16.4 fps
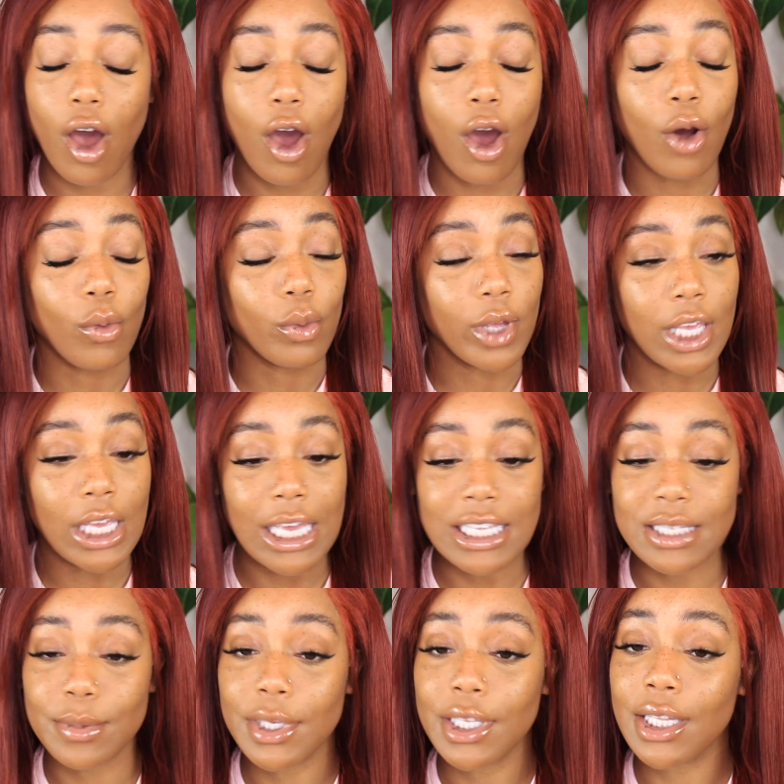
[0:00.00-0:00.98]
A wig
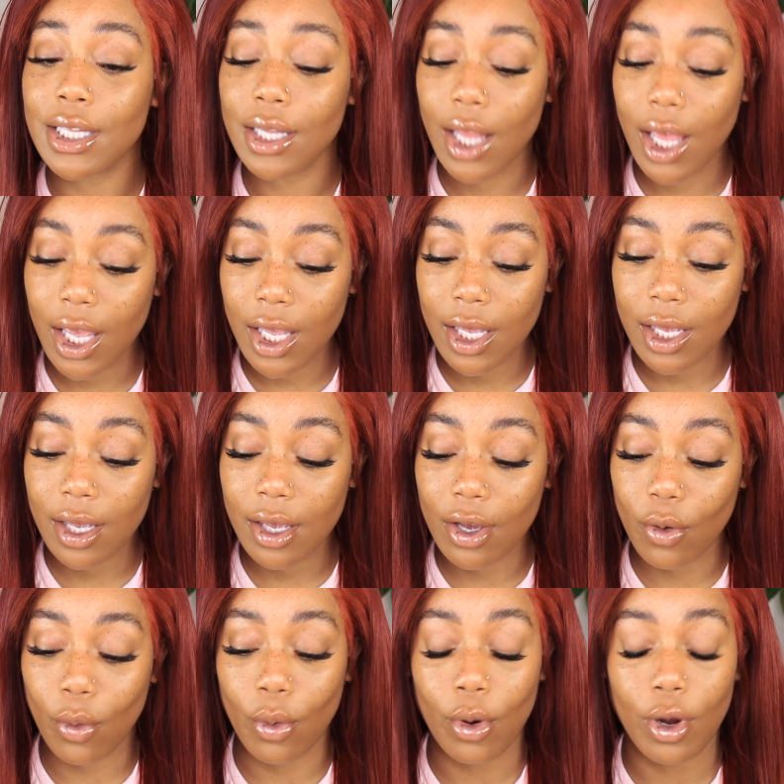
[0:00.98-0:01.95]
has been late,
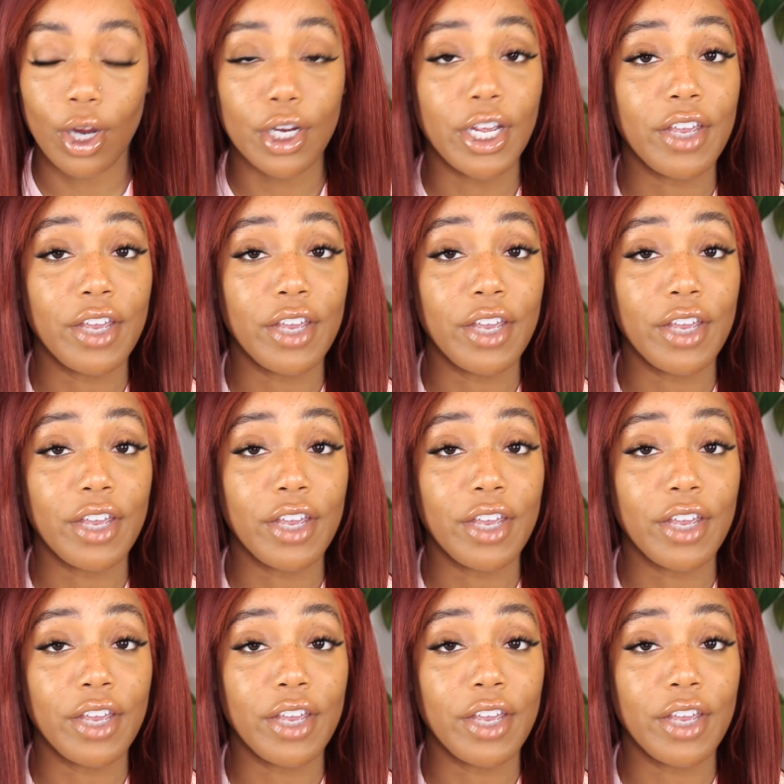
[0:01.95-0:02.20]
or